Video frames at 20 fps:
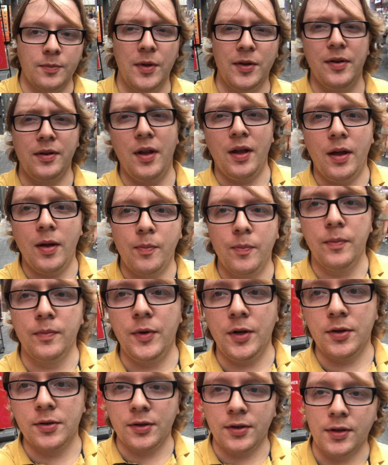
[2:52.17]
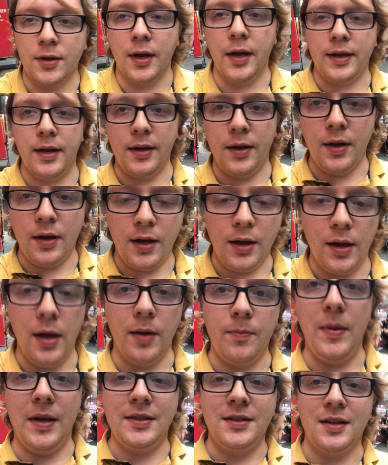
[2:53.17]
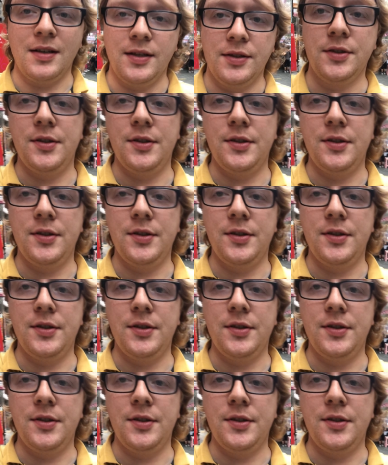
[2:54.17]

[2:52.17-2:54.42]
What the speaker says: I'm in Myeongdong, and basically